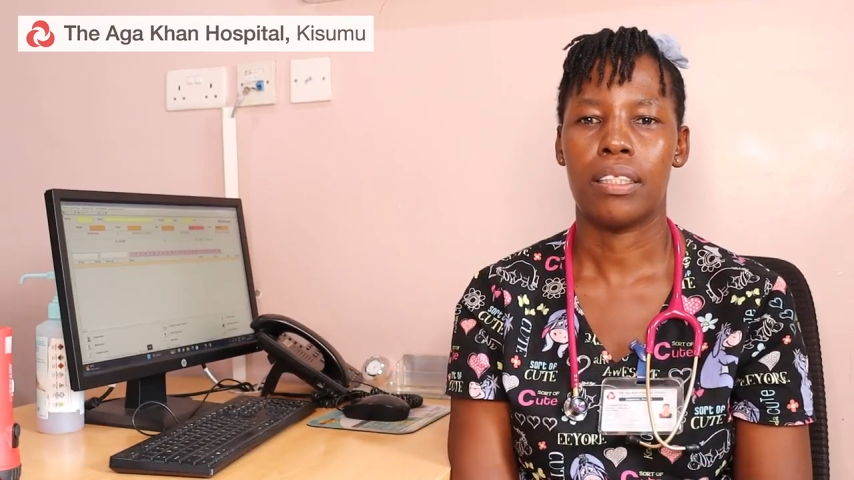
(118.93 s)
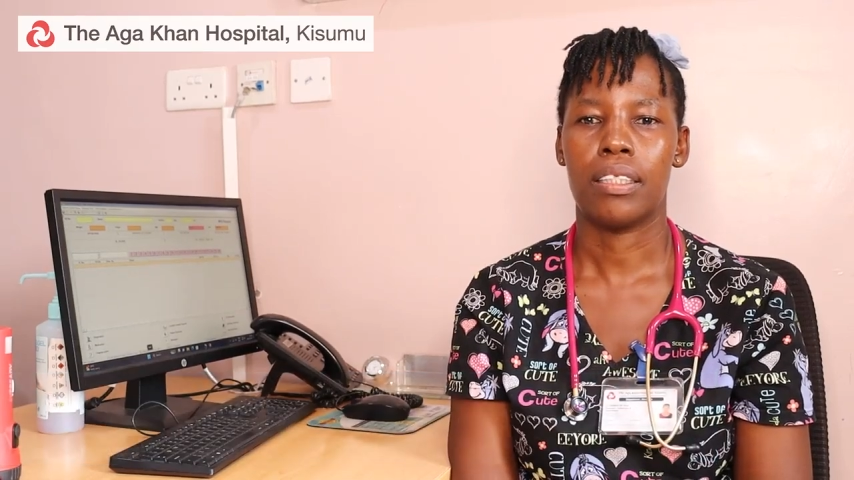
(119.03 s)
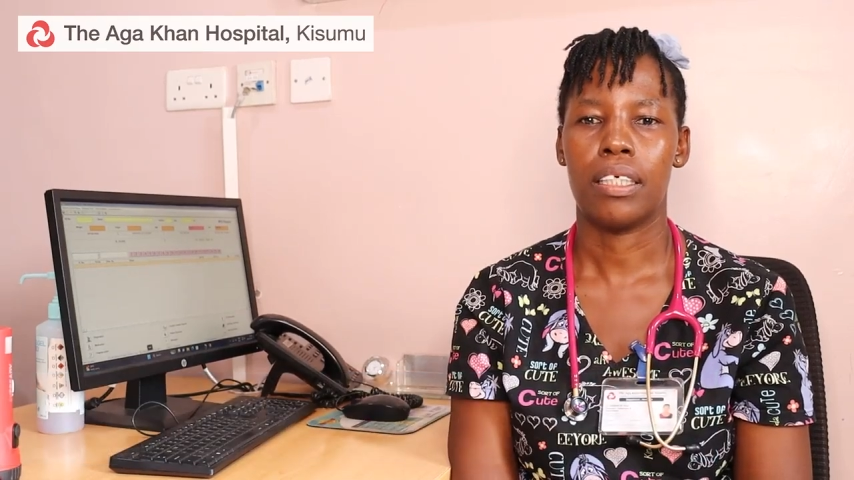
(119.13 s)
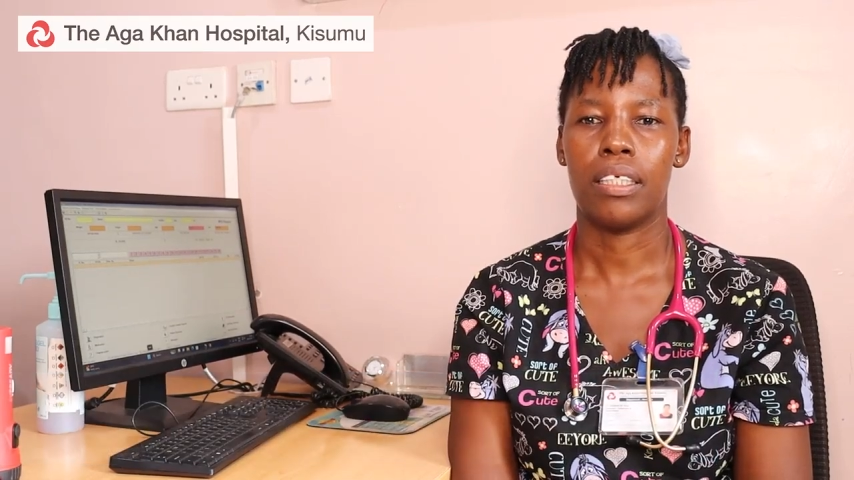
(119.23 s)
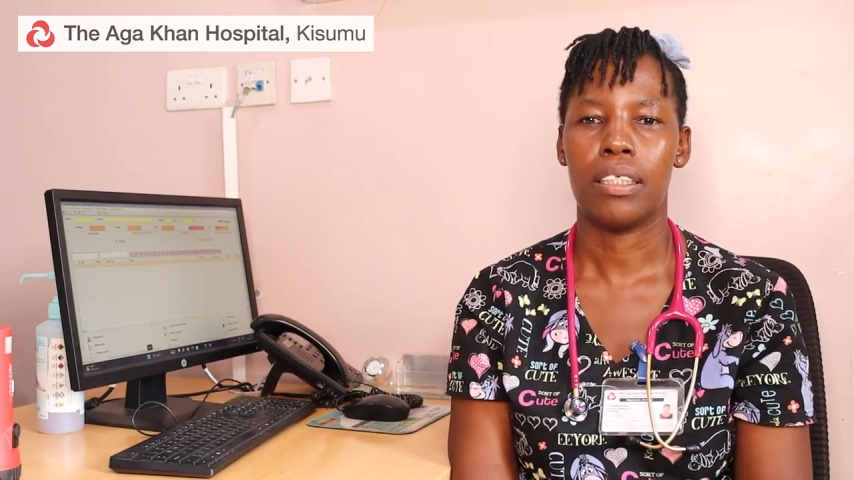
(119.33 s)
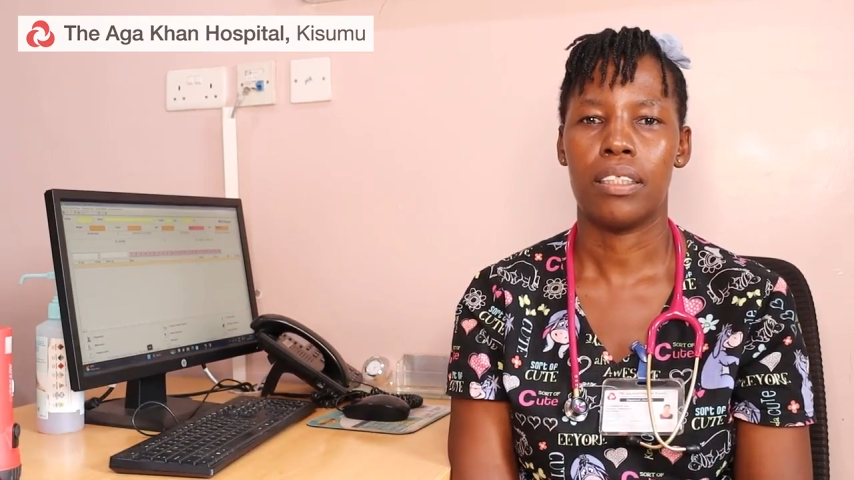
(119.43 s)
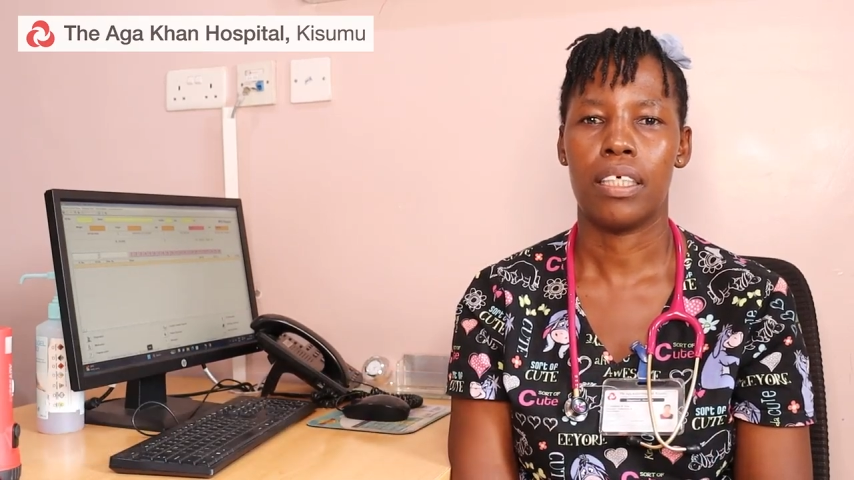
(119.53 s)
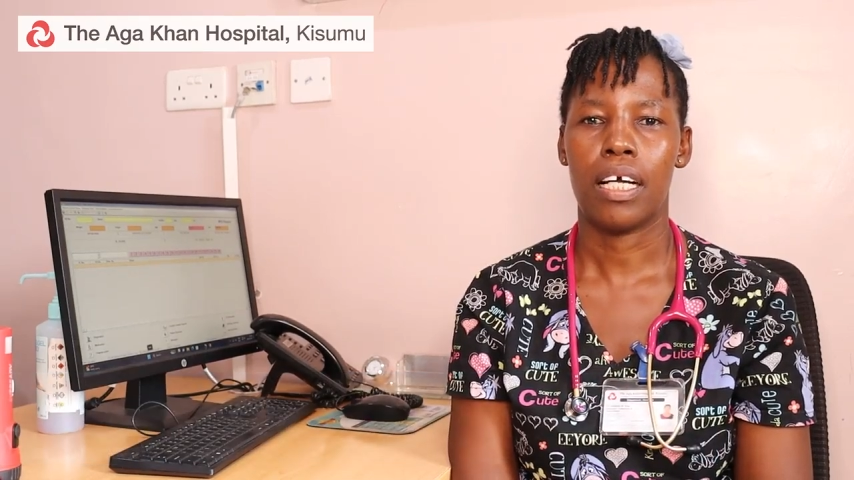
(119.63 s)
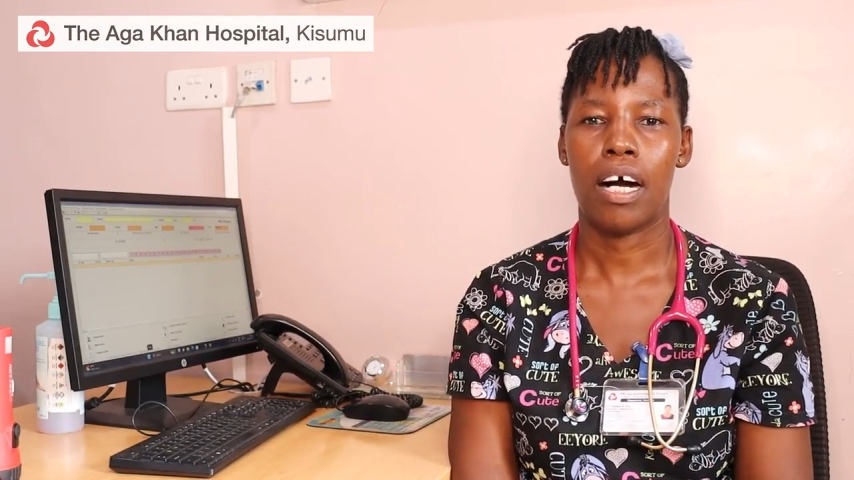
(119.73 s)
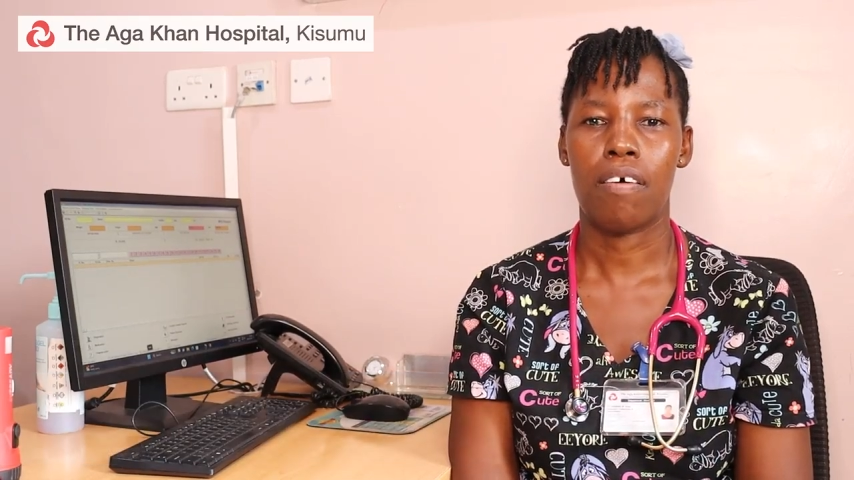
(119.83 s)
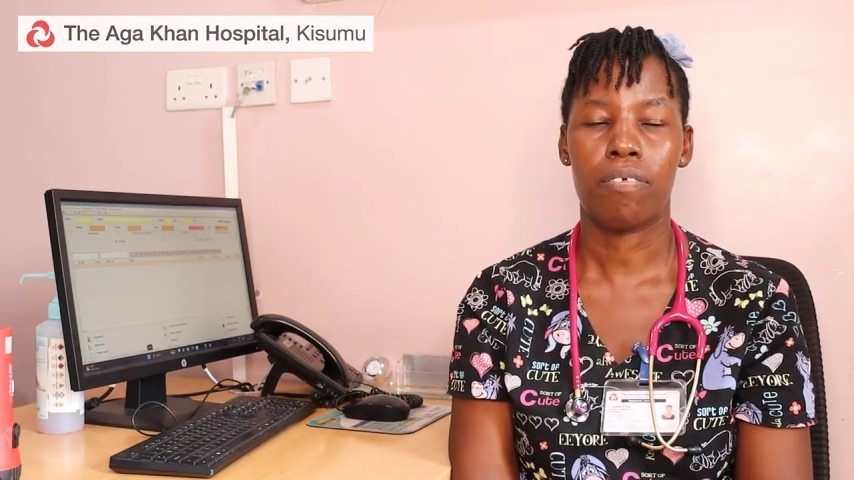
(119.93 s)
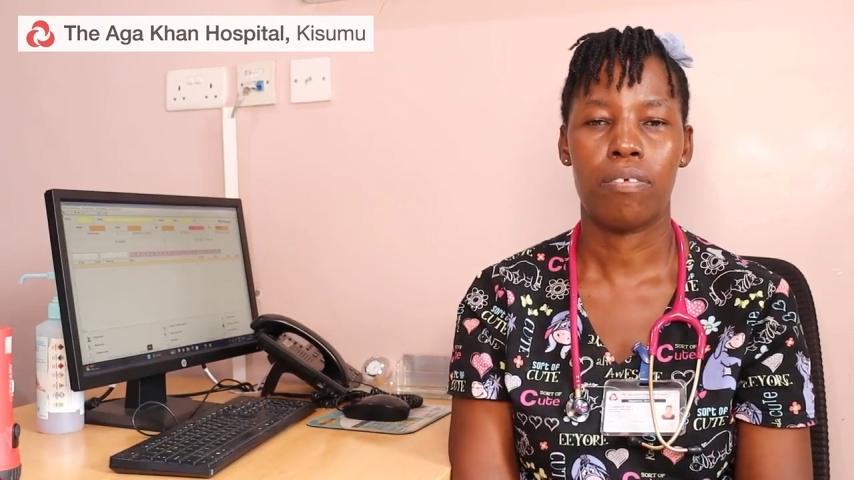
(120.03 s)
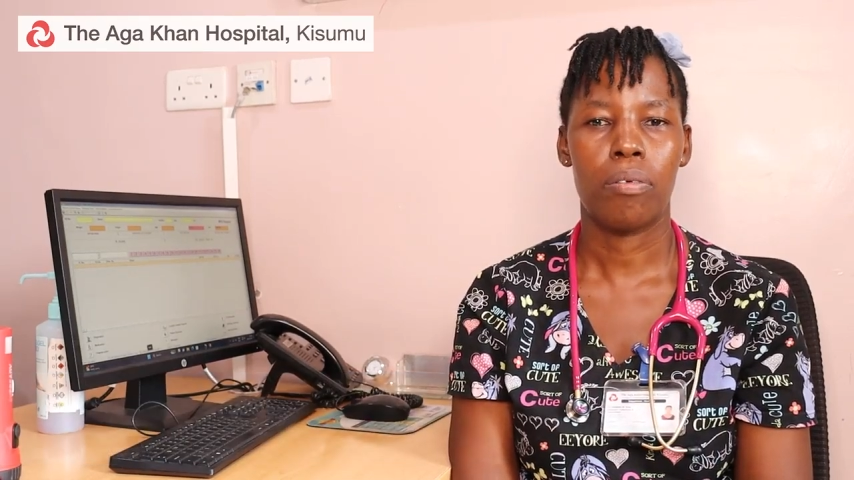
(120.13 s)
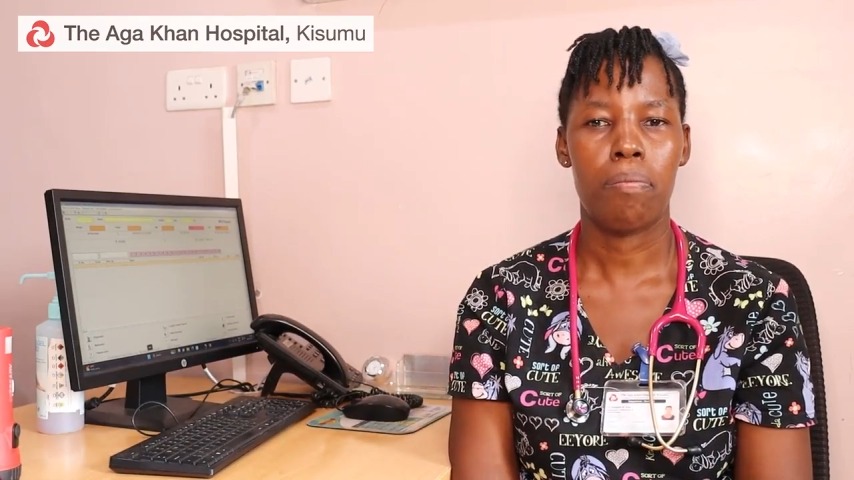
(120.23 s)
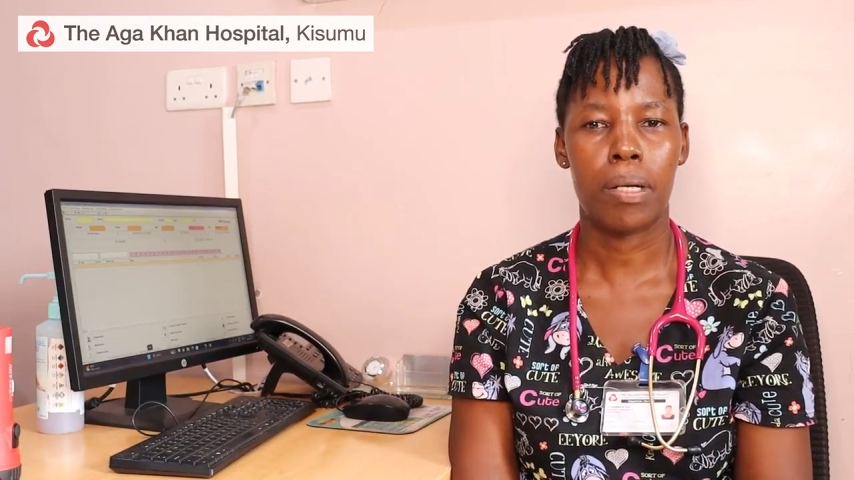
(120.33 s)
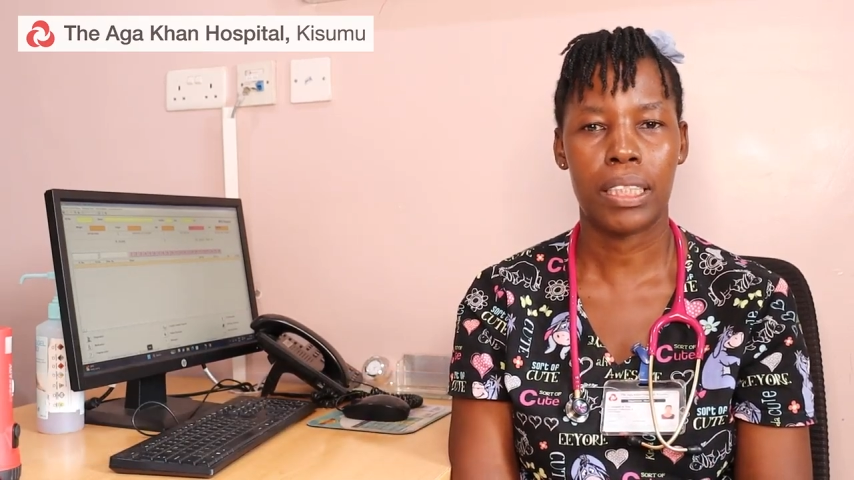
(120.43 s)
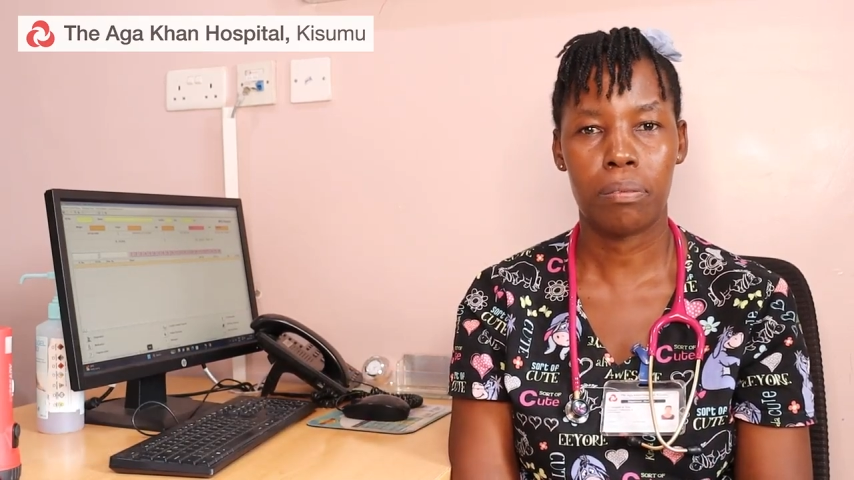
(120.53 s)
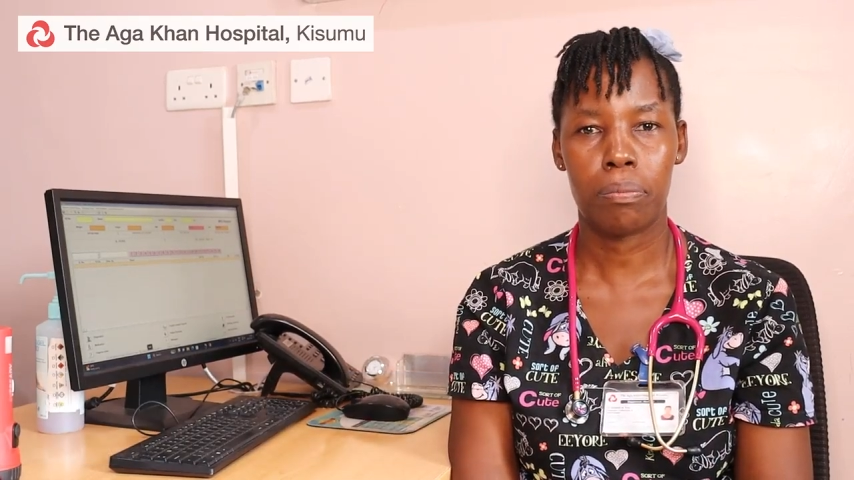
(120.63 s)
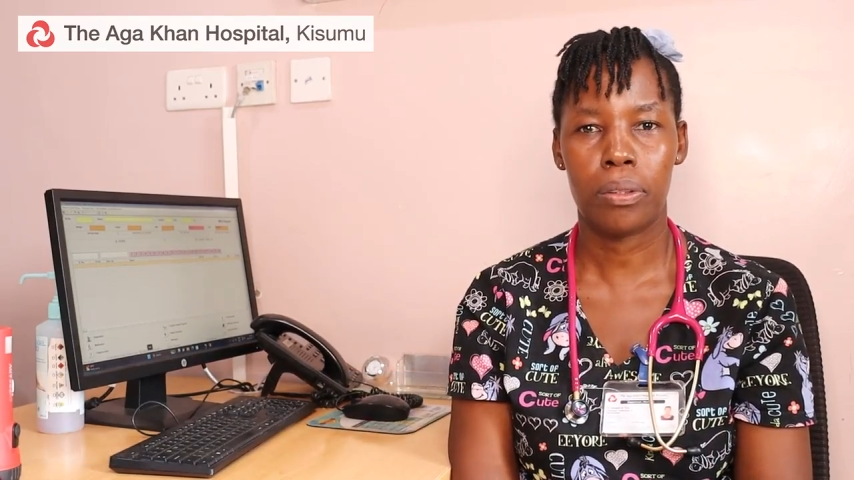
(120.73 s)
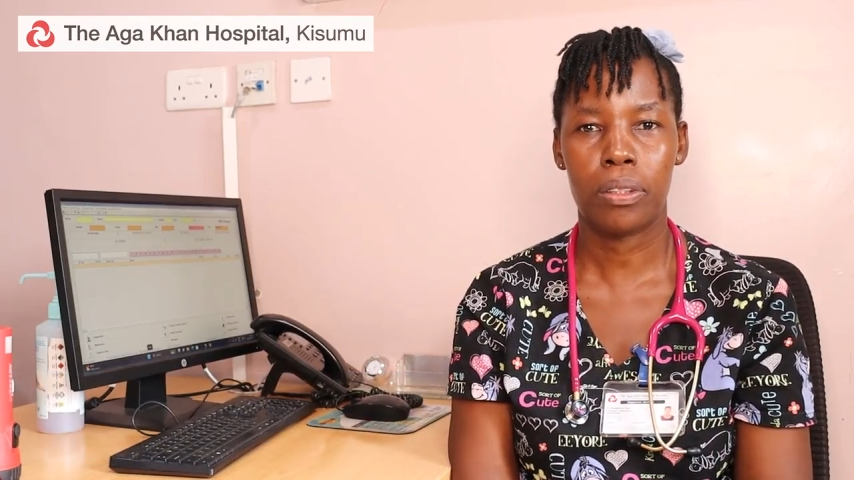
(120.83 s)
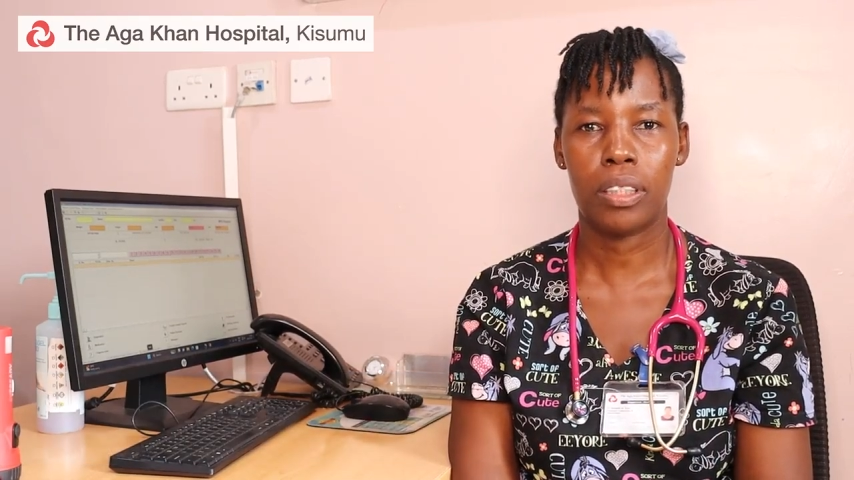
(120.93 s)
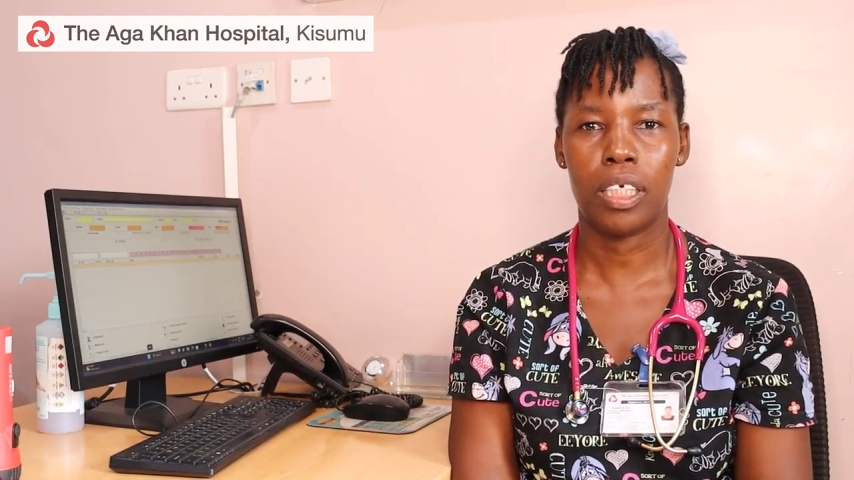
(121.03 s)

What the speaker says: They have multiple